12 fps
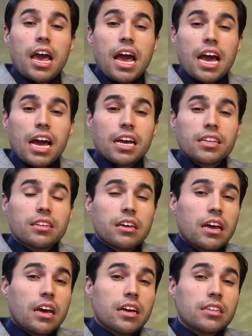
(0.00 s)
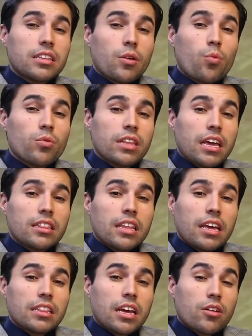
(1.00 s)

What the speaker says: and the